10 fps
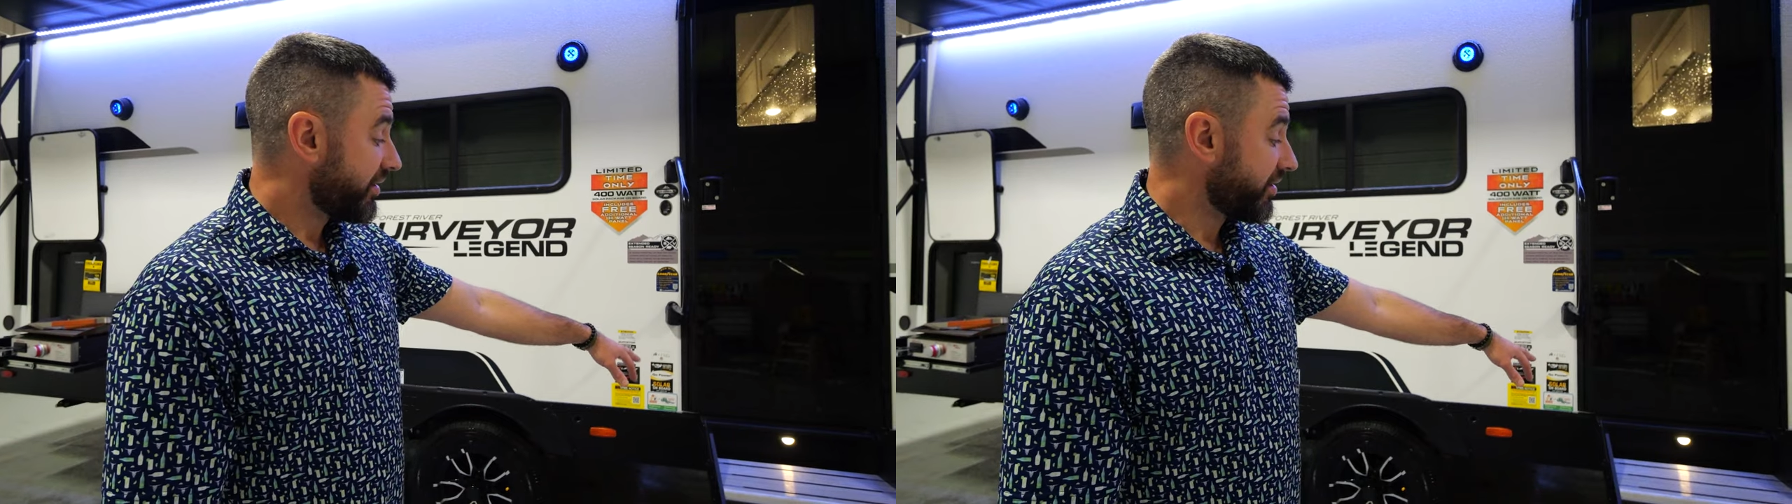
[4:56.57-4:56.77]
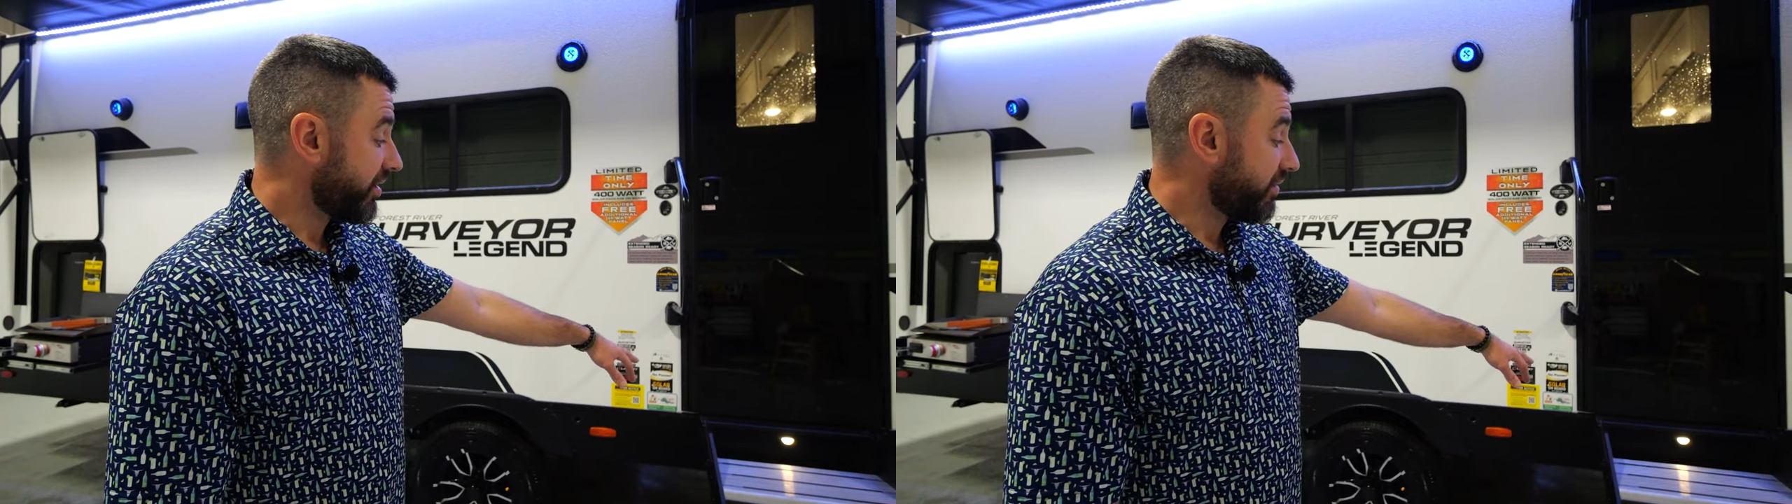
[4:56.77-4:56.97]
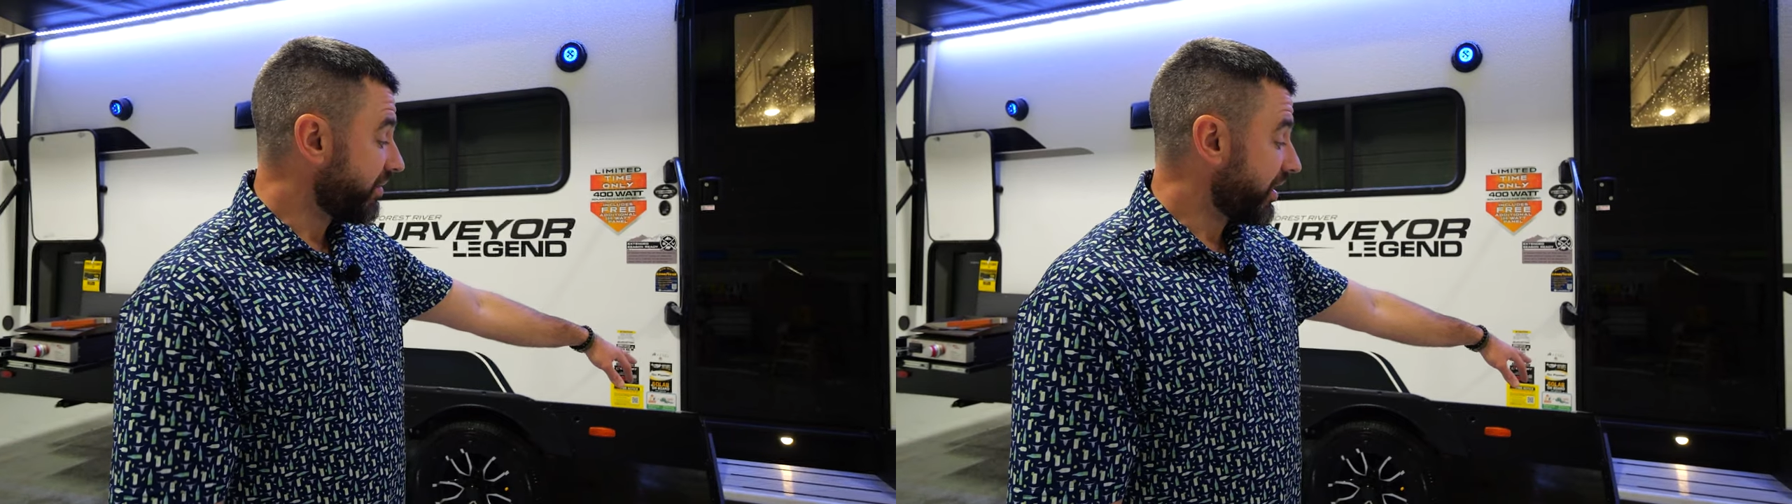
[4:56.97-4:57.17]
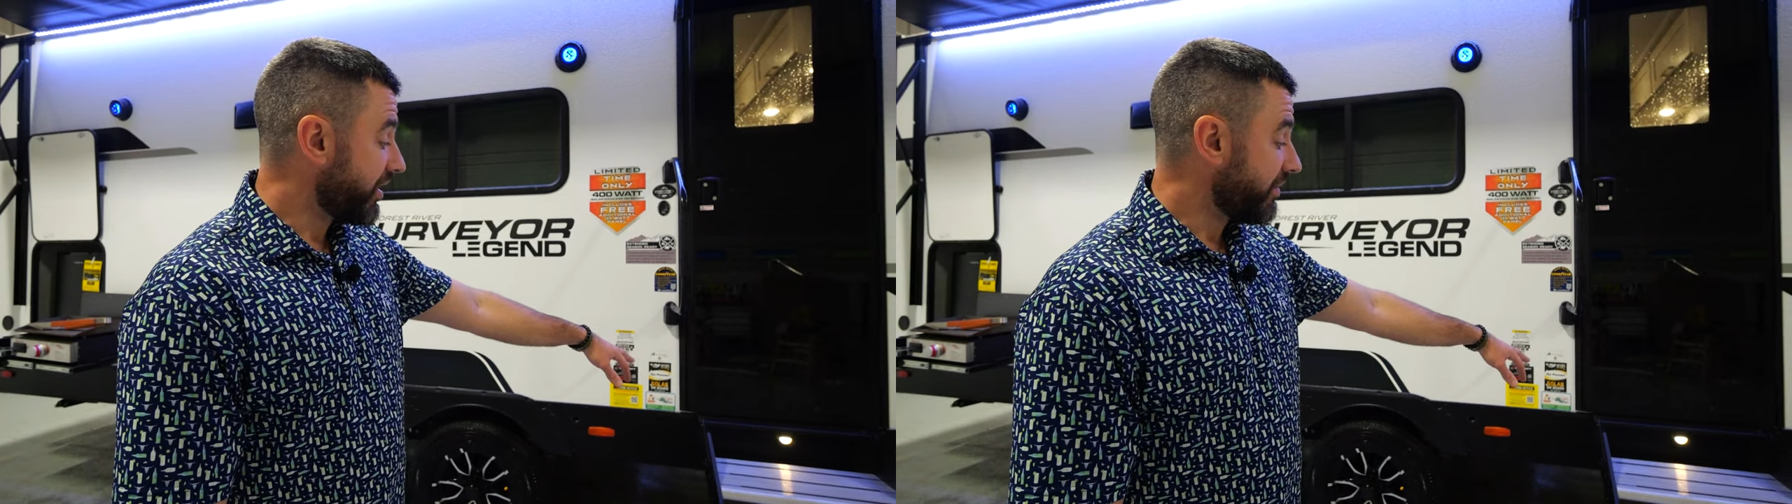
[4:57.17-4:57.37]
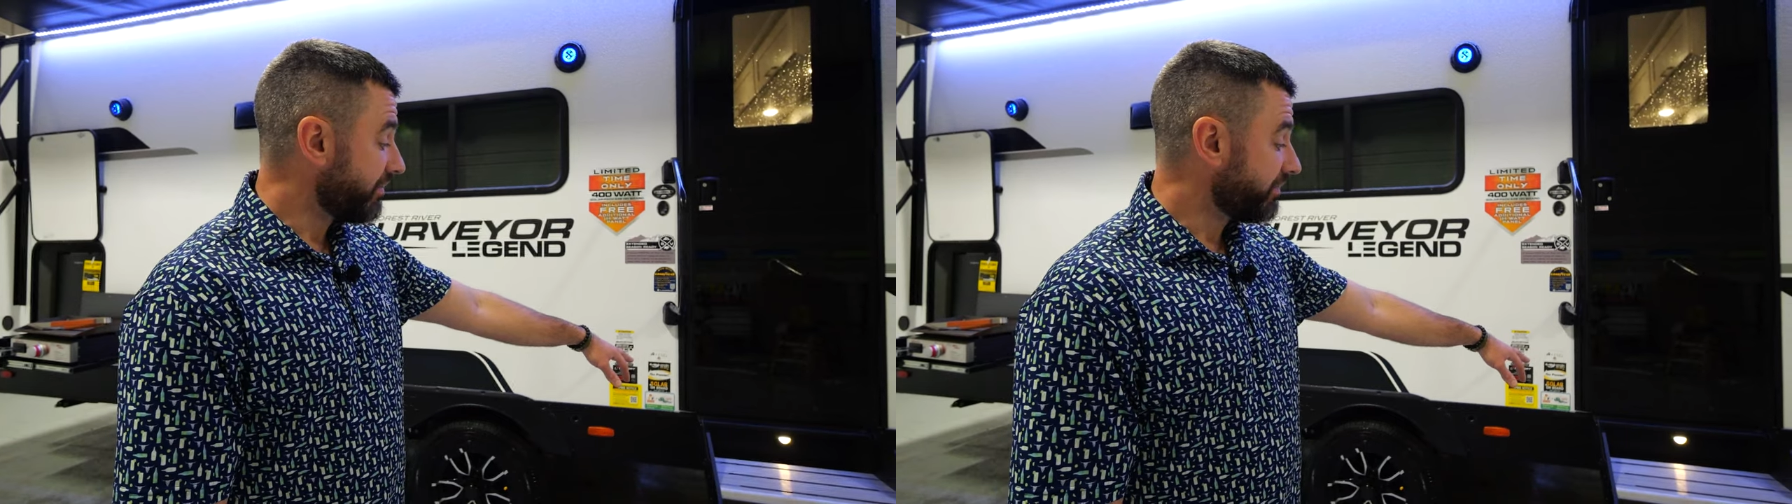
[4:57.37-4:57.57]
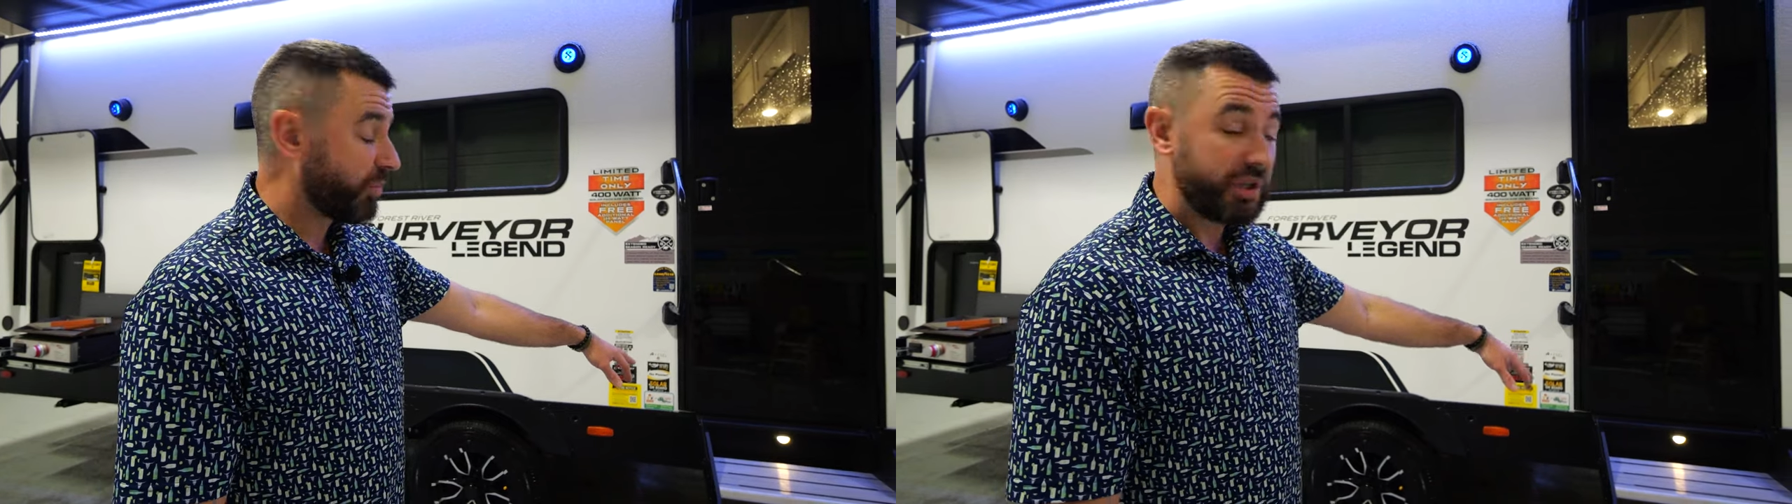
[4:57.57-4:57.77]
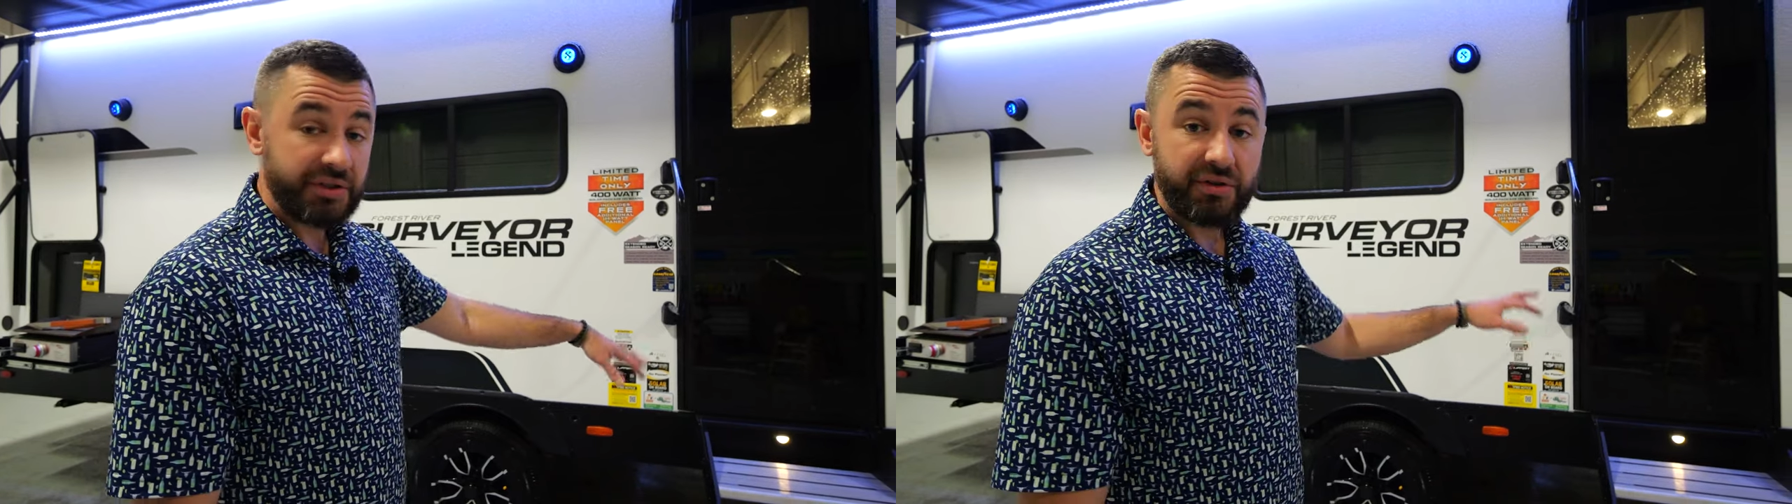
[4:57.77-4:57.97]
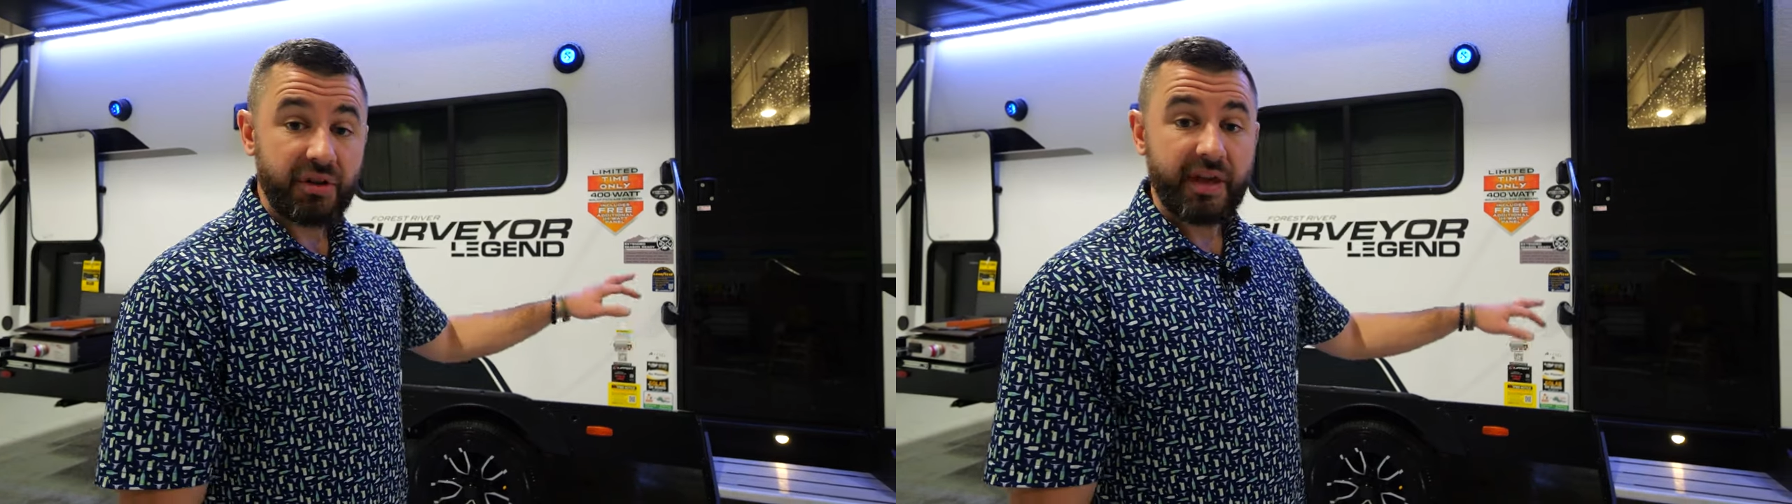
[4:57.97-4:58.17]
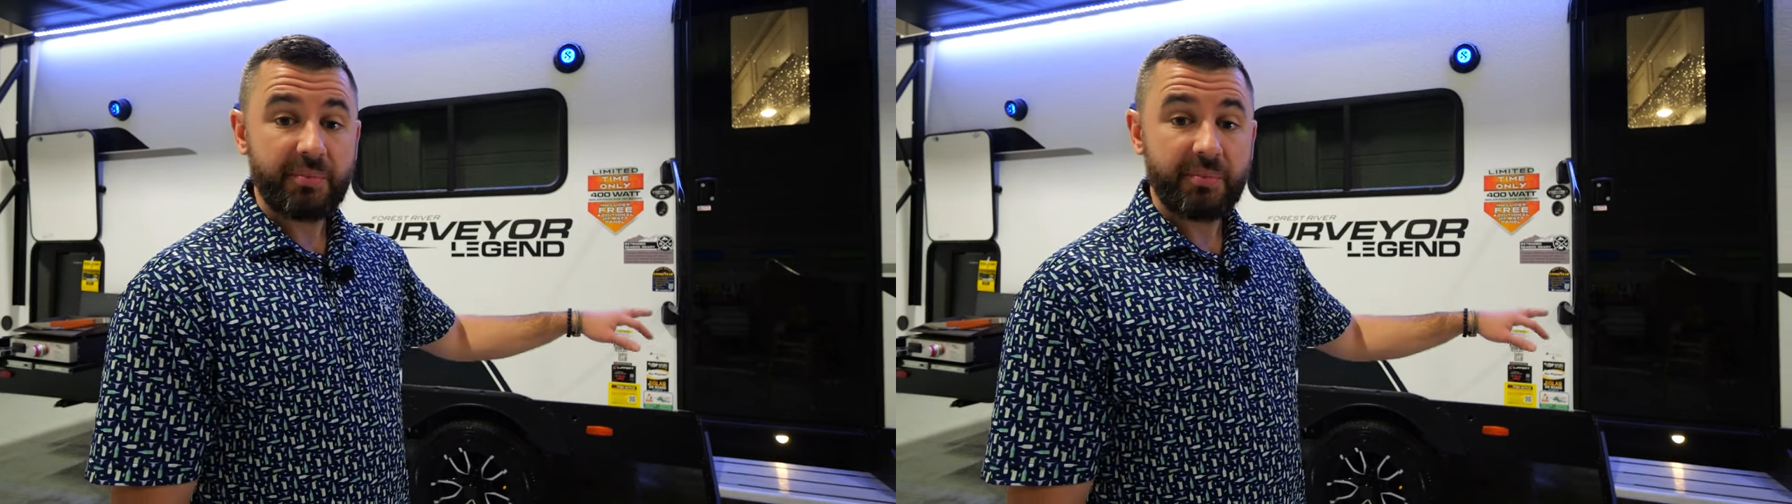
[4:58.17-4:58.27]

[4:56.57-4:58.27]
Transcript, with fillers: So when you turn on